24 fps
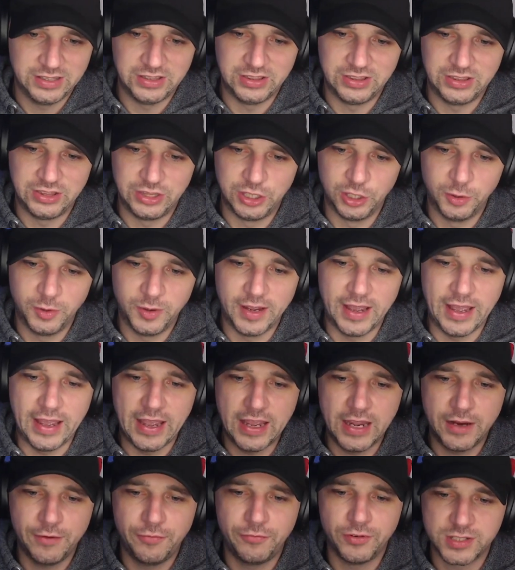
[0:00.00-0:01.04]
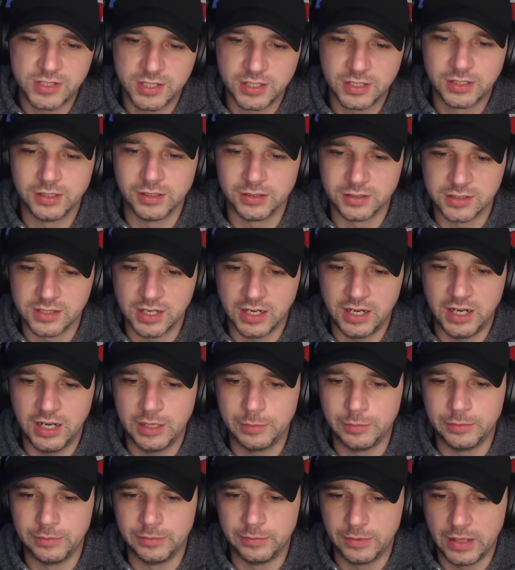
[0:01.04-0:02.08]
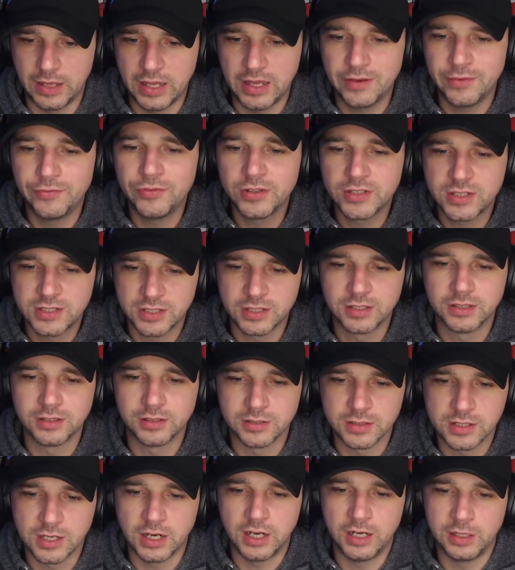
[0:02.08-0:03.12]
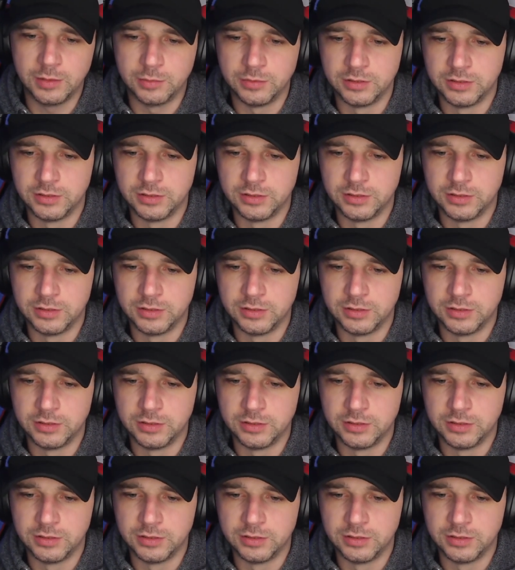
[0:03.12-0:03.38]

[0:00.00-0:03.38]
do it every single time. Every single time.